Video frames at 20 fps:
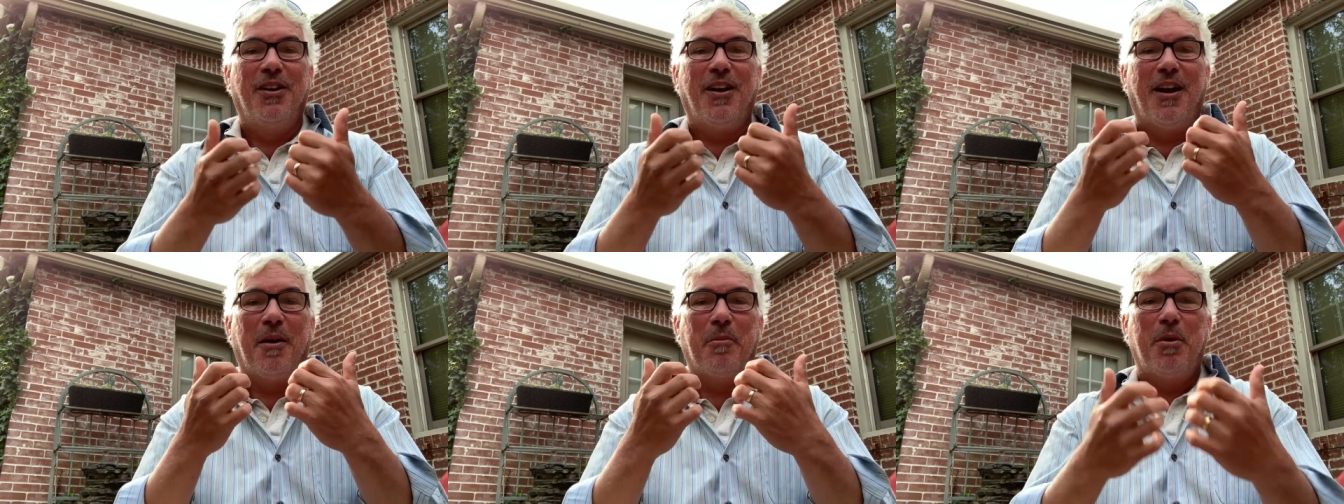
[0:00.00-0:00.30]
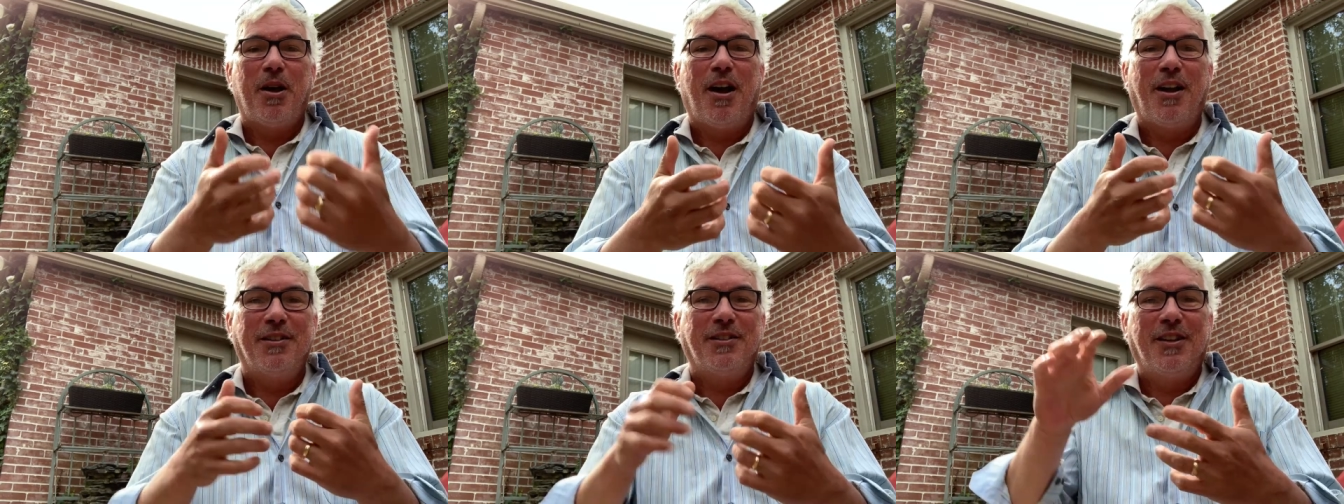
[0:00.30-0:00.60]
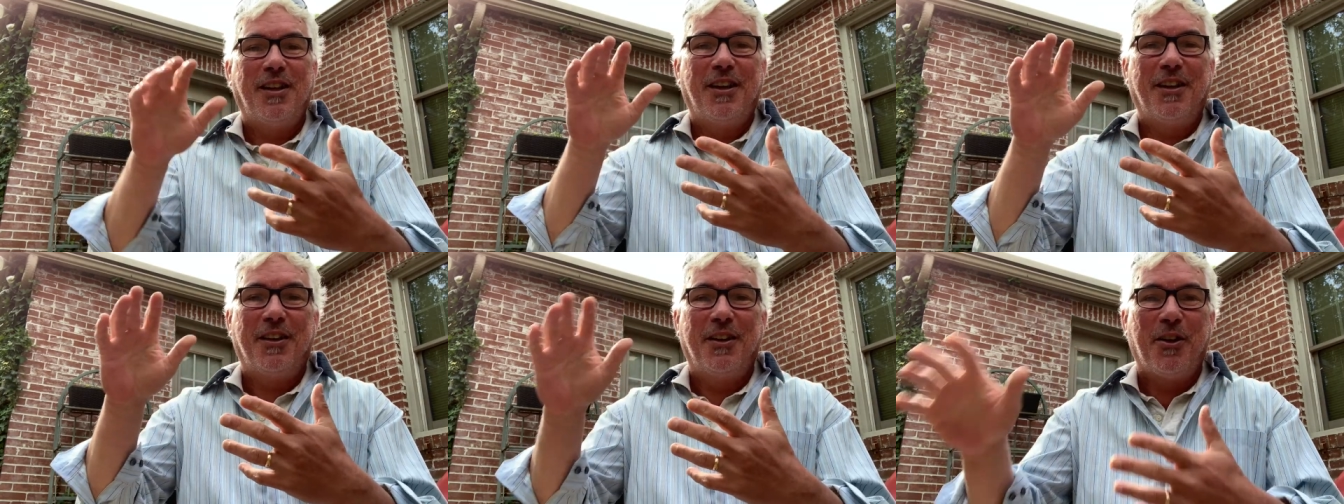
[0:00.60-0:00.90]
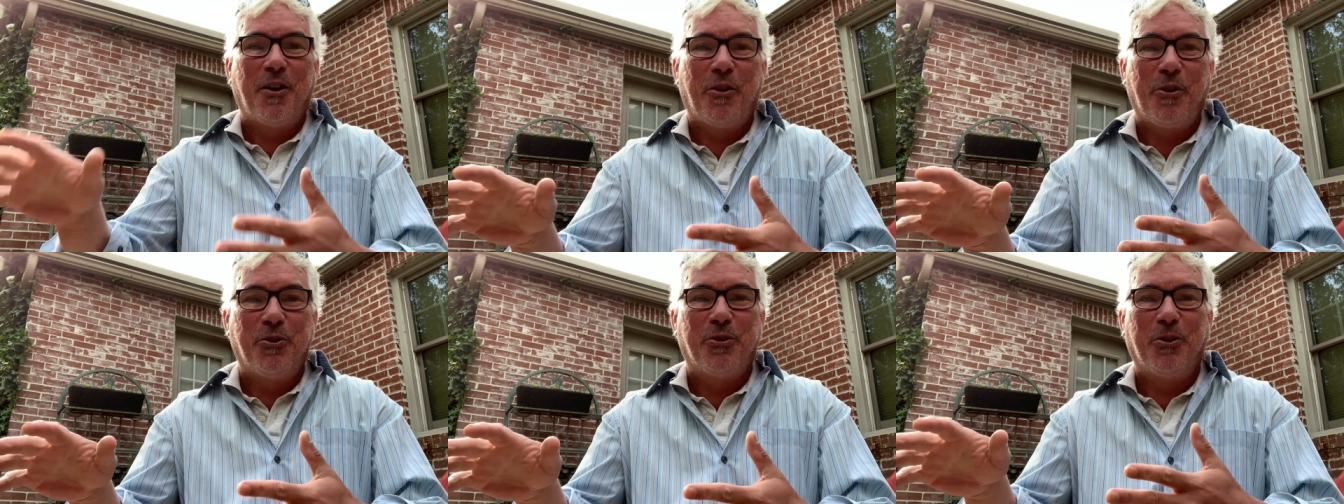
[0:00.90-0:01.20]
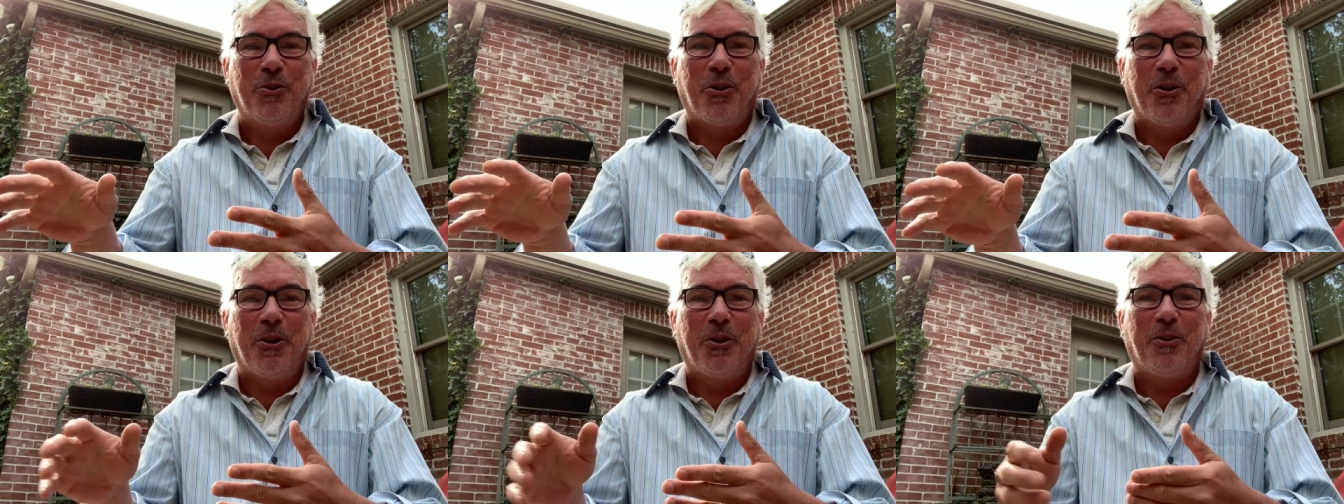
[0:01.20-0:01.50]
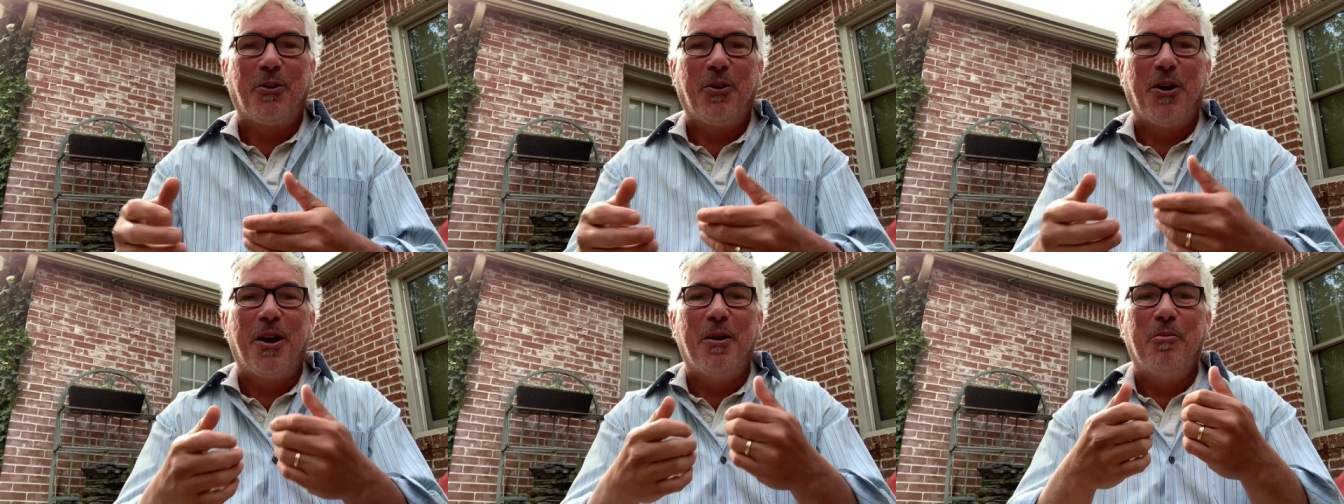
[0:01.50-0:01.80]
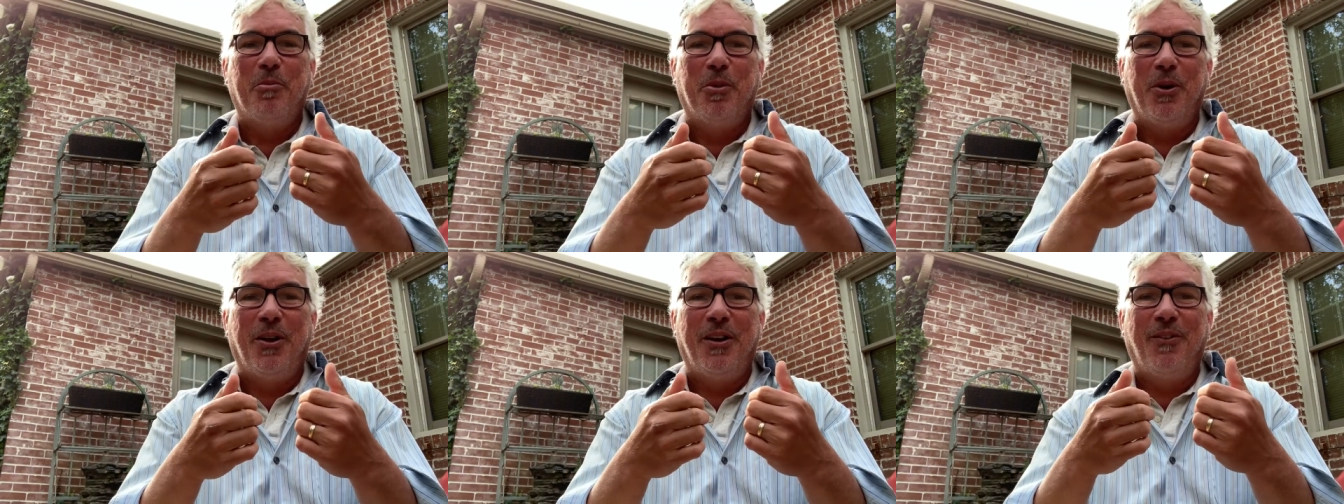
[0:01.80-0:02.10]
I'm not saying the other two aren't great,
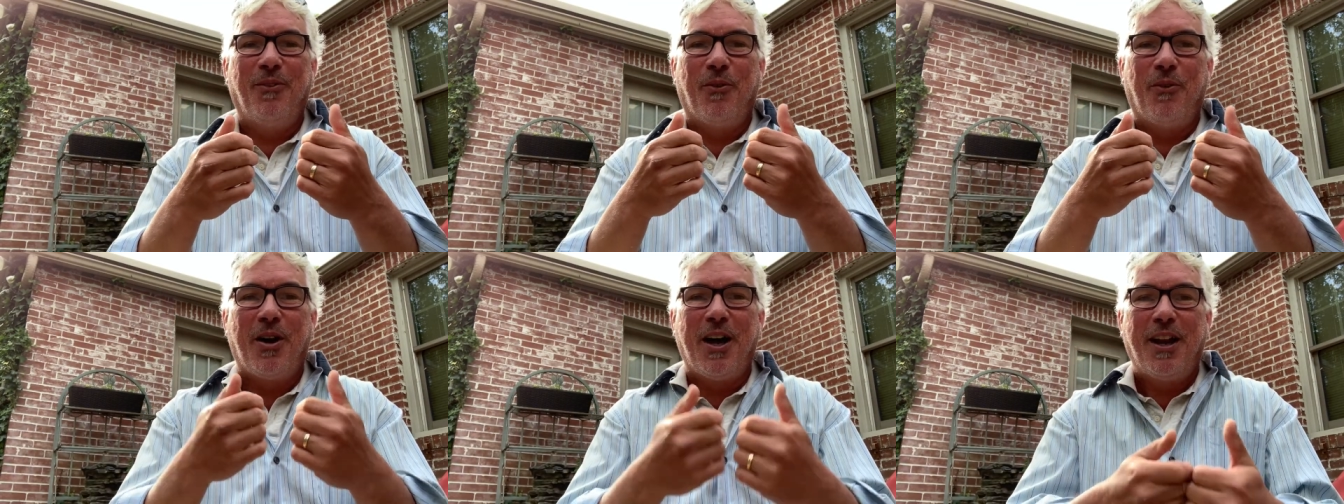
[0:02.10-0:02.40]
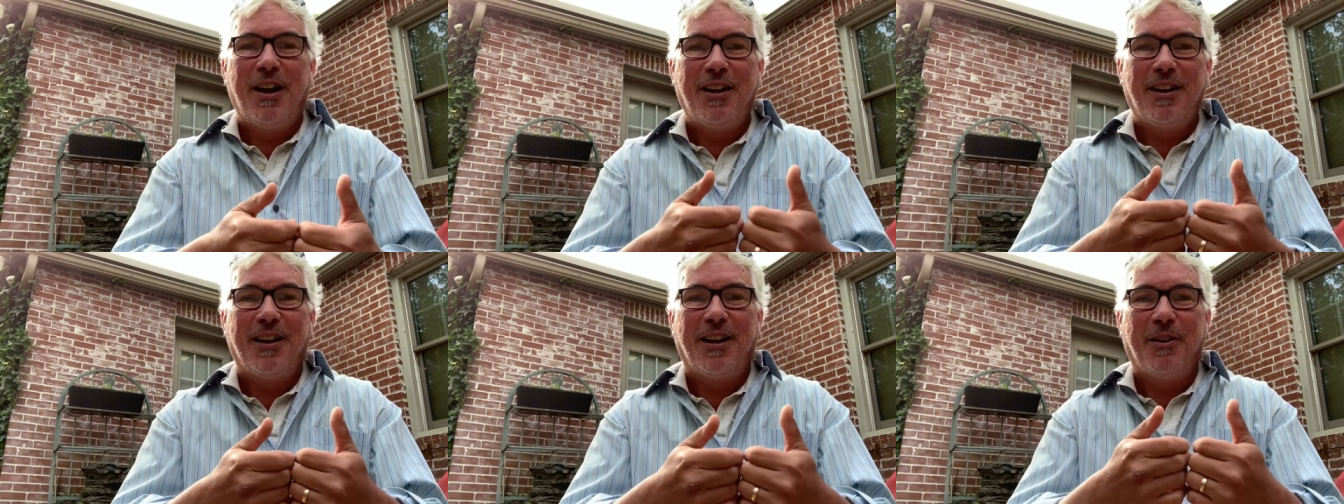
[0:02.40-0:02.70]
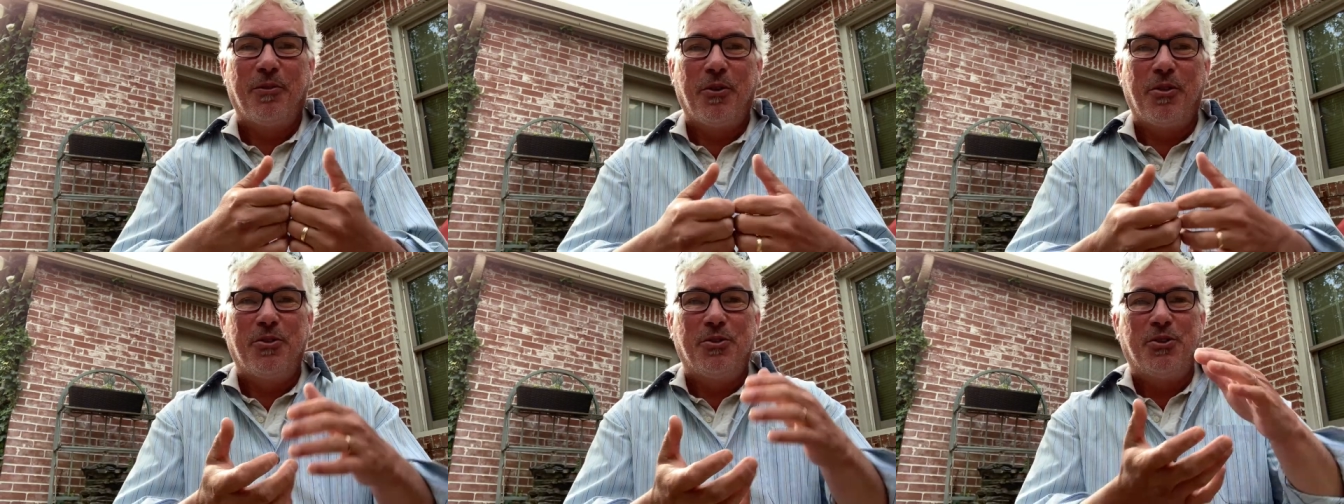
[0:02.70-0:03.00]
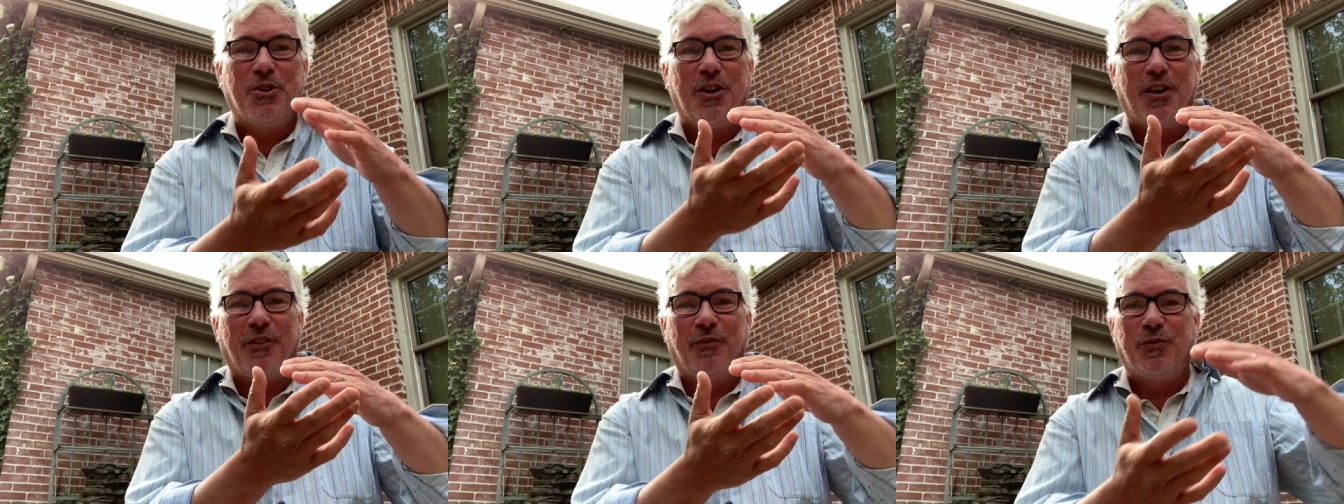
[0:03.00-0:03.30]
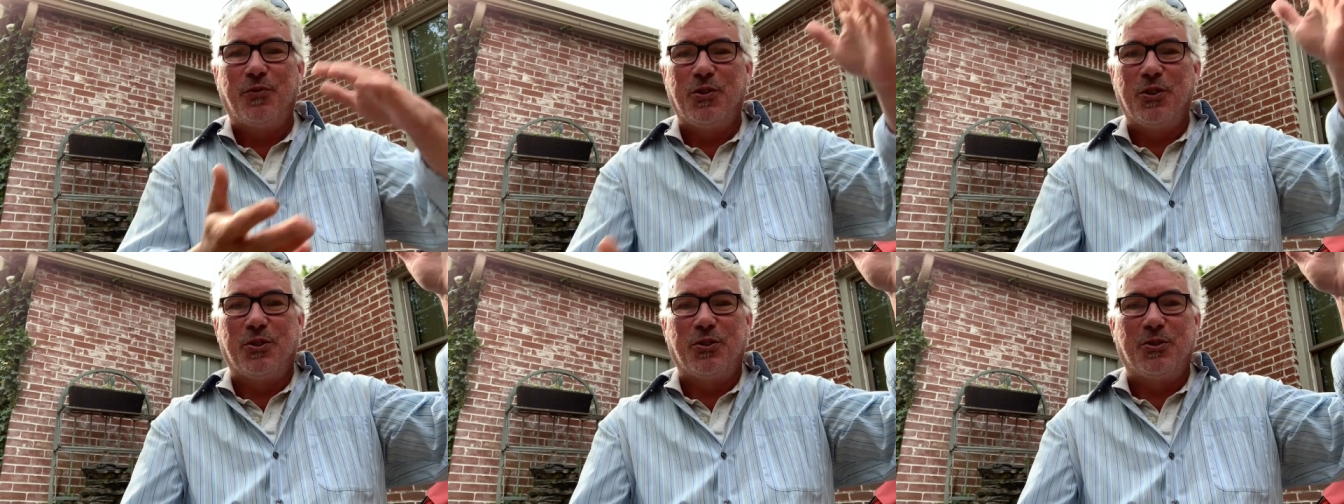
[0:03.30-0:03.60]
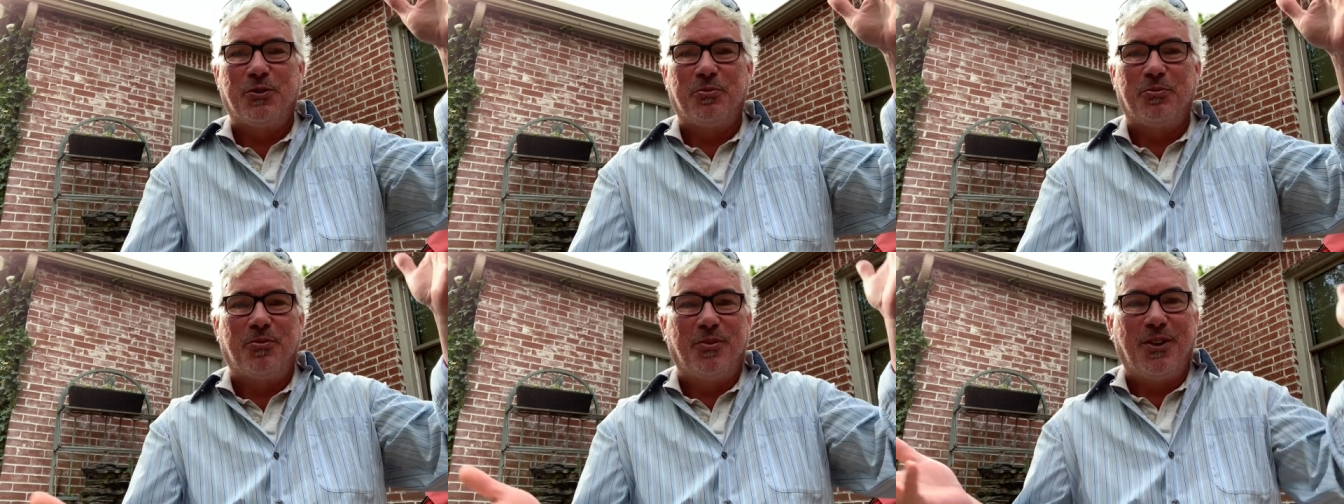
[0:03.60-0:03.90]
but Wine and Dine with Jeff, just,